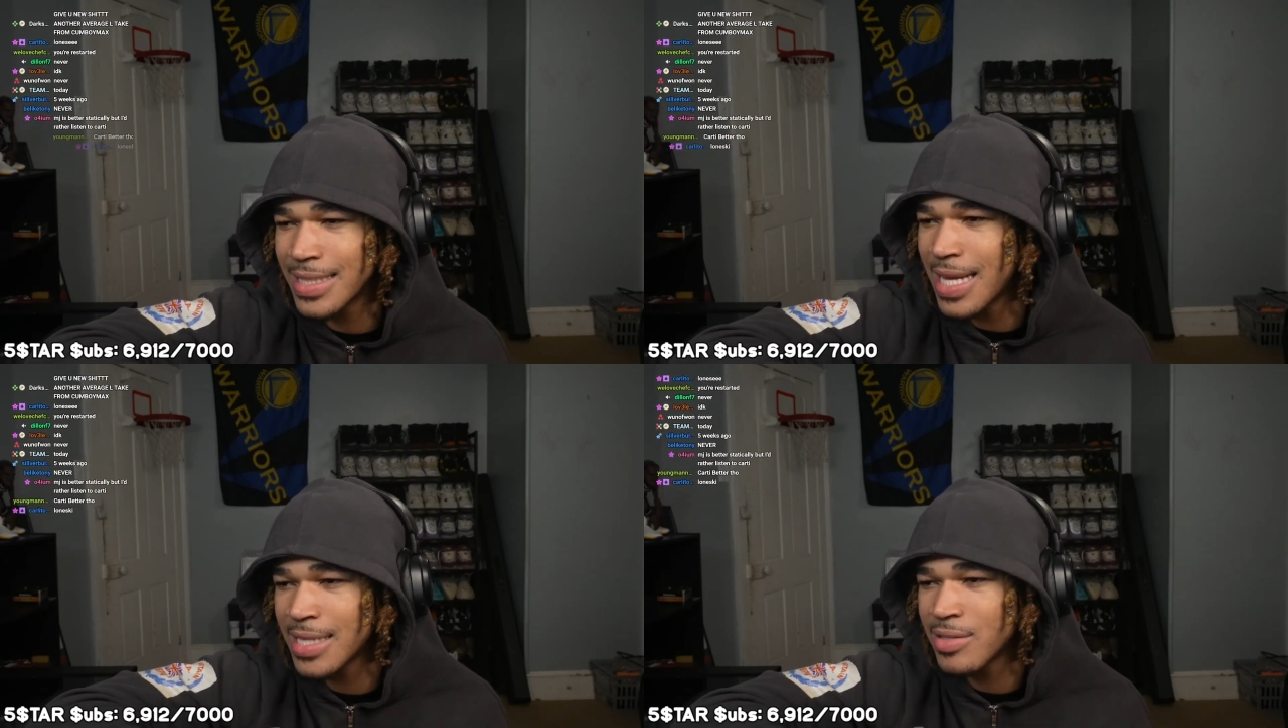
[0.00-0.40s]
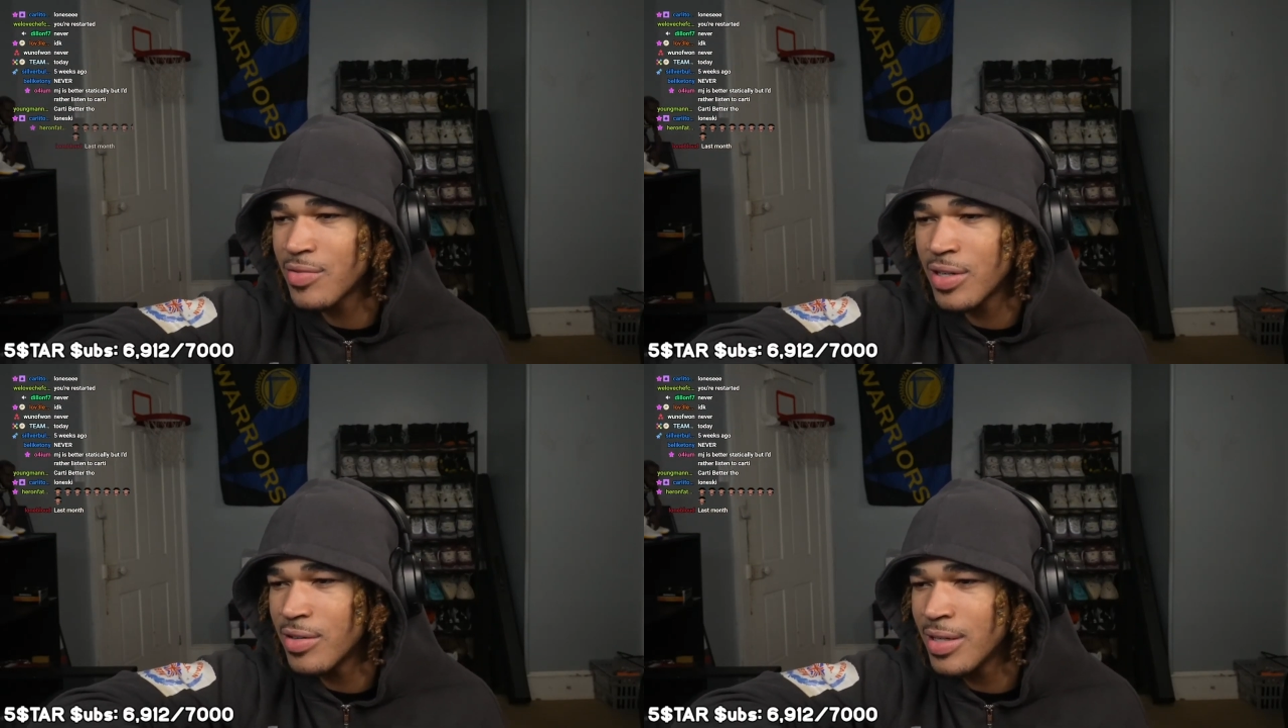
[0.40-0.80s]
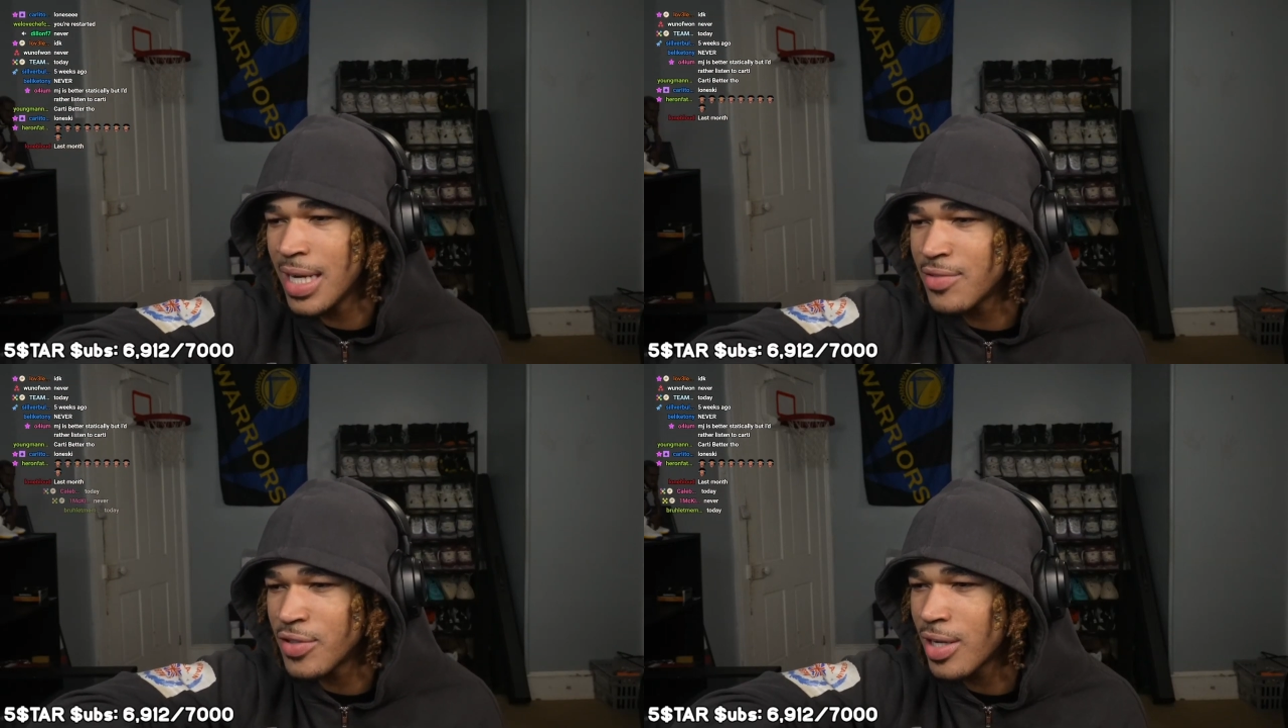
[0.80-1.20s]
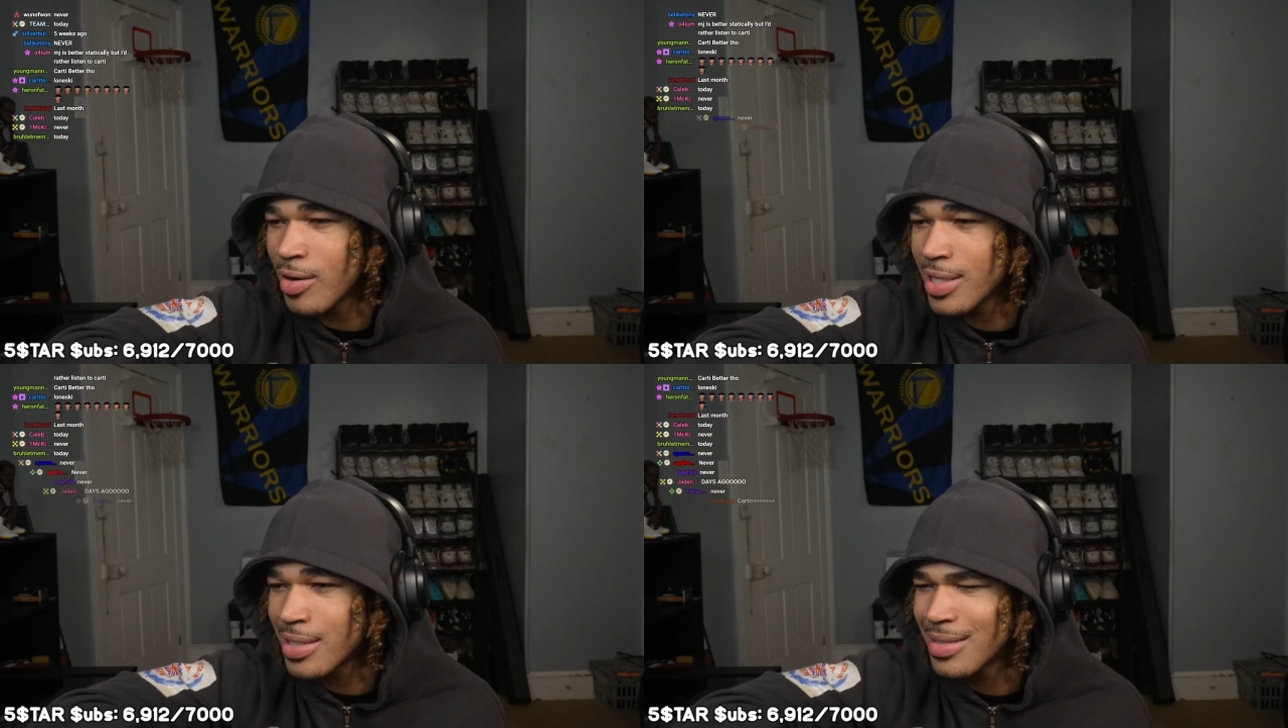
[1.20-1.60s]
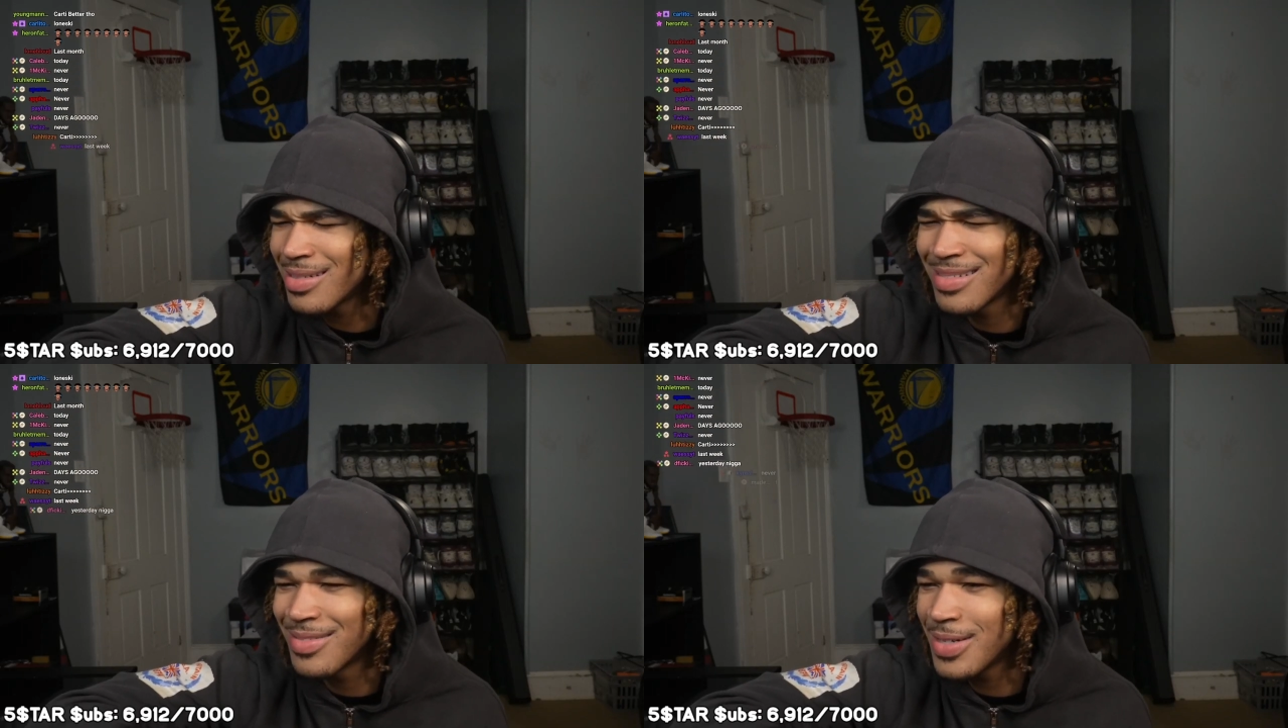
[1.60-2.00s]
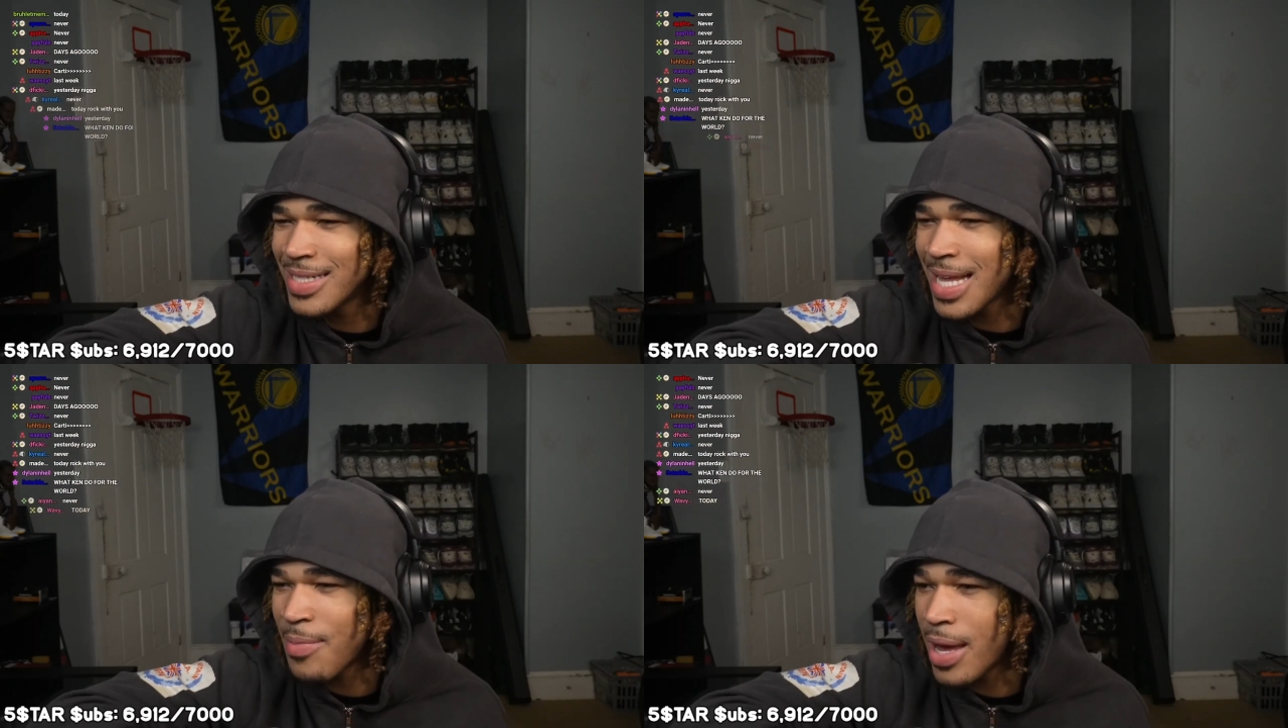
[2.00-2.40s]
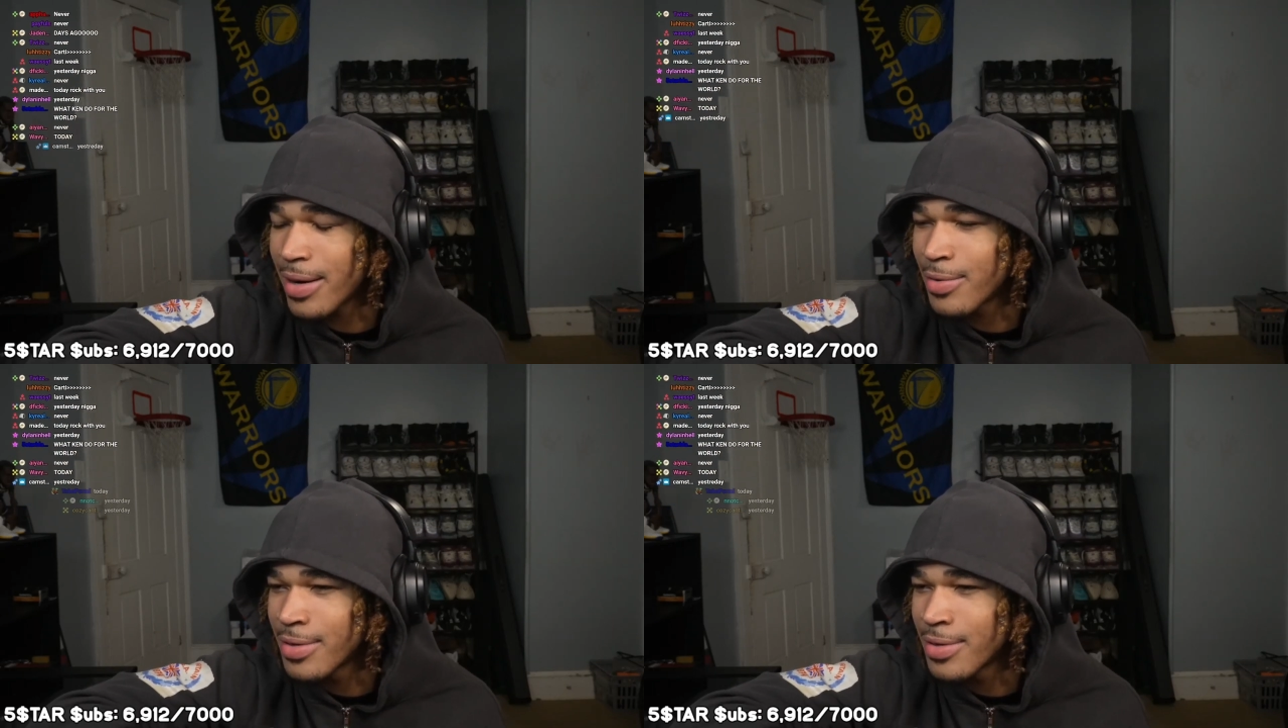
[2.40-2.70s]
That's that's retarded. Does that matter?